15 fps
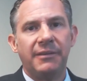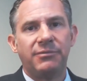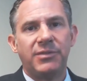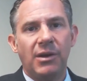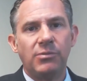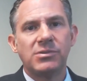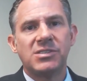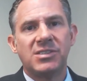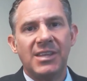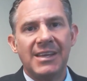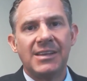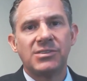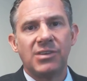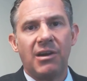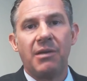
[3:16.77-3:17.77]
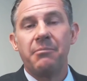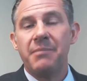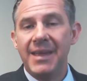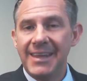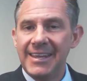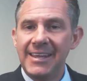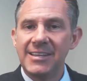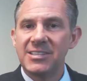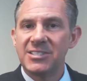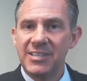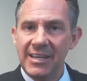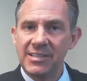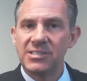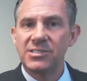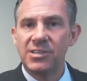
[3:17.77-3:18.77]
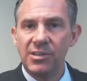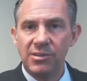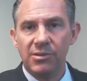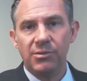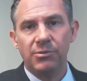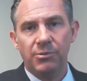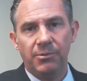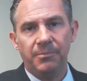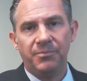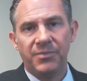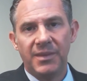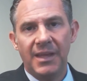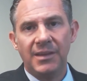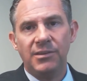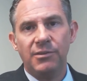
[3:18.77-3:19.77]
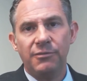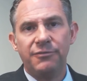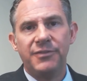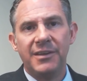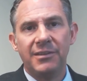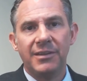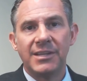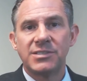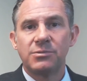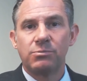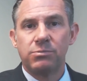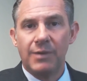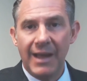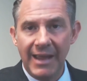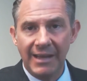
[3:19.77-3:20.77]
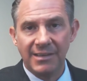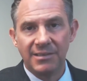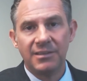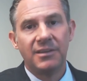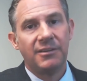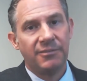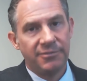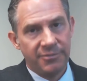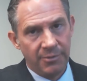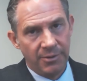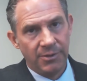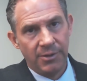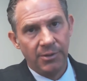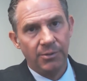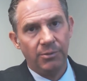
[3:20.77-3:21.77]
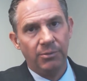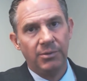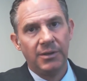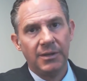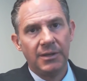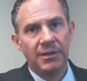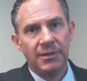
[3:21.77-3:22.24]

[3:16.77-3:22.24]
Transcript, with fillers: but if those things are making sense to you and you feel it's right for you,